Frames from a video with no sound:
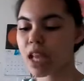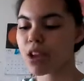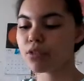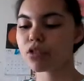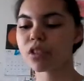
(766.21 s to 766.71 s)

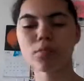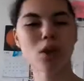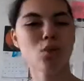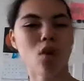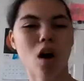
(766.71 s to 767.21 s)
If there's
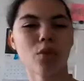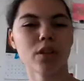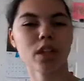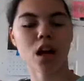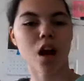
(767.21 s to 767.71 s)
something wrong
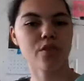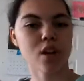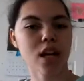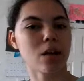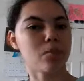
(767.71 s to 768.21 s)
with the
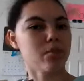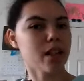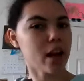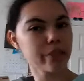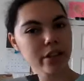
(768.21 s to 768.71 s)
cover and I'm
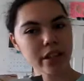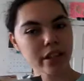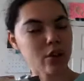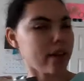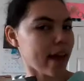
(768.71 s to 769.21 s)
not
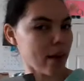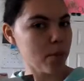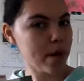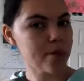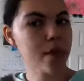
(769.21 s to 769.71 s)
really okay
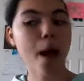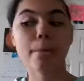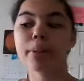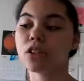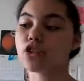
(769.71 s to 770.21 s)
with,
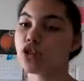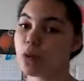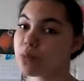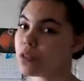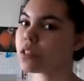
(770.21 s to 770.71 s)
but the
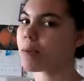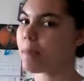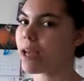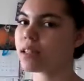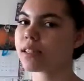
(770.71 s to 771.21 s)
description is
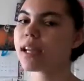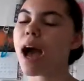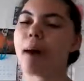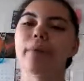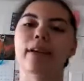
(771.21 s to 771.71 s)
amazing,
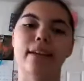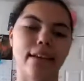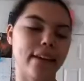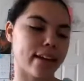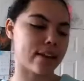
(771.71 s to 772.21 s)
I'ma
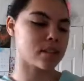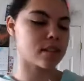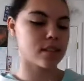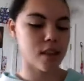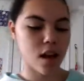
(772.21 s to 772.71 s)
get it.
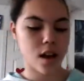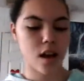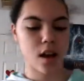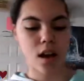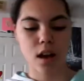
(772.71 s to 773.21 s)

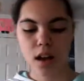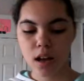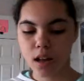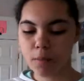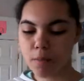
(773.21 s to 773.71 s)

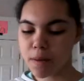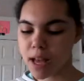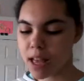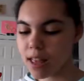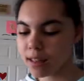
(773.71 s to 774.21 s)

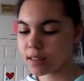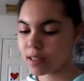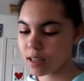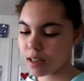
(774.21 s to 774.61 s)
But